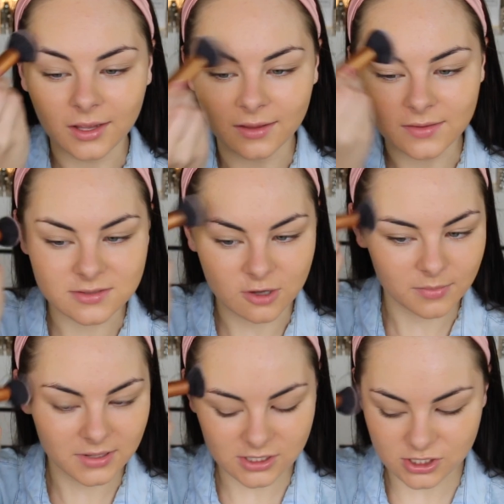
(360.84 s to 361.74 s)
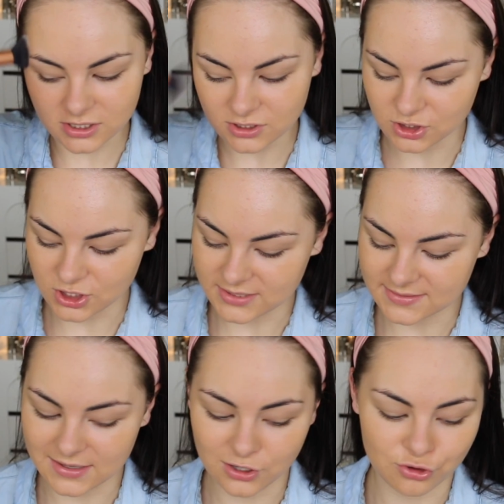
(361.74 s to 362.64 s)
And this combination is
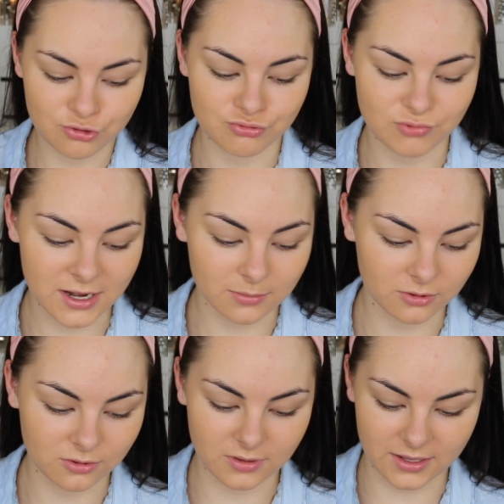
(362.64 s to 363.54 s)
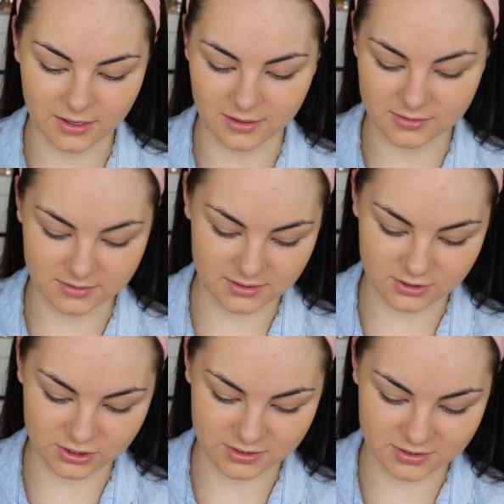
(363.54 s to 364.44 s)
just incredible, and
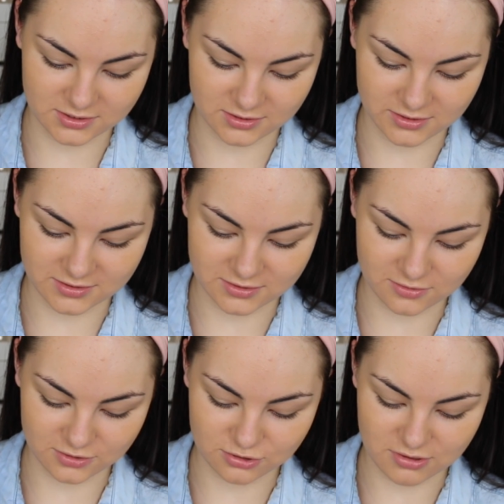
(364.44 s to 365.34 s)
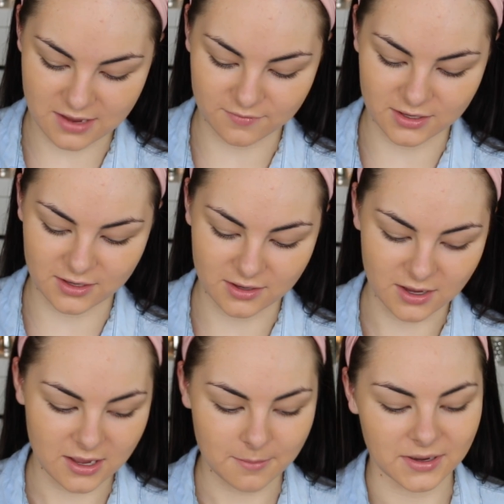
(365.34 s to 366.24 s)
it's not too heavy,
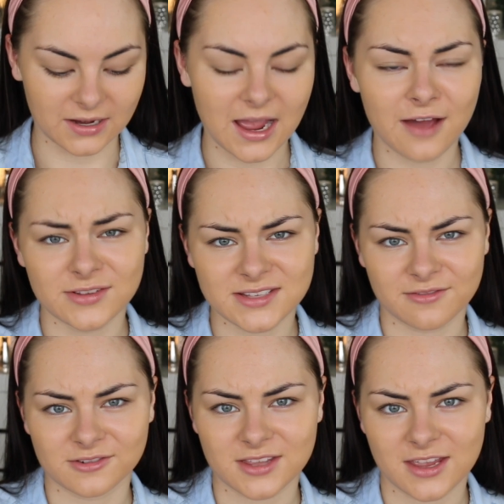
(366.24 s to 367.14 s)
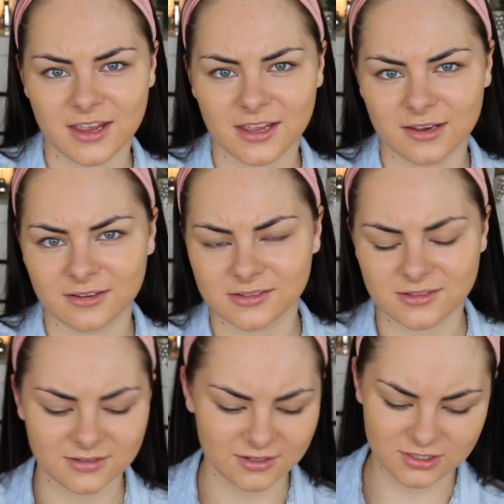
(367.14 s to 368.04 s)
but it covers everything, and
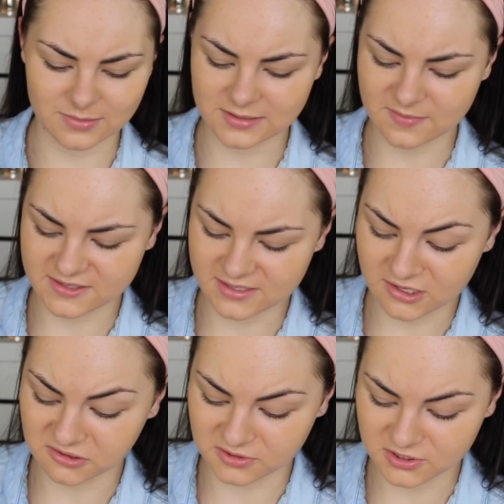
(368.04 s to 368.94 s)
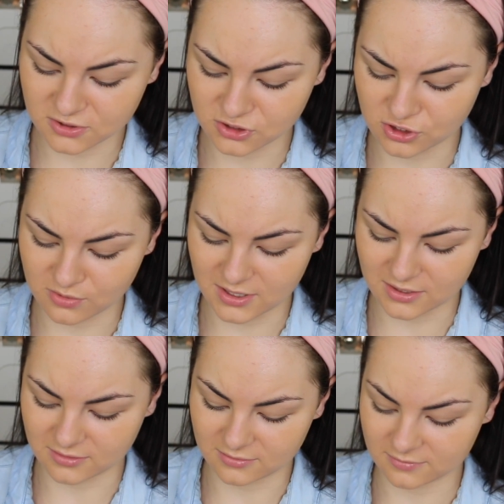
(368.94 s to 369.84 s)
it just makes my skin look so
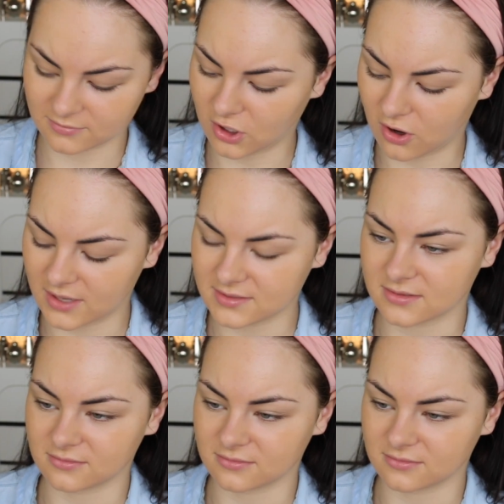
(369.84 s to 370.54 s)
dewy and nice.